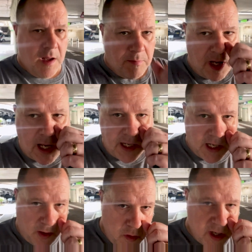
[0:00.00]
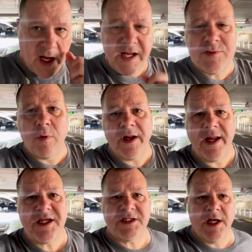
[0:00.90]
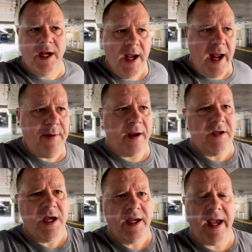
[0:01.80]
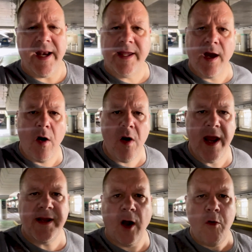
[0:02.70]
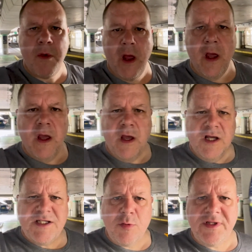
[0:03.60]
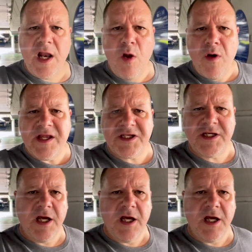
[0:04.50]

But hey ho, it is what it is. Anyway, get in the car, head home, see what delights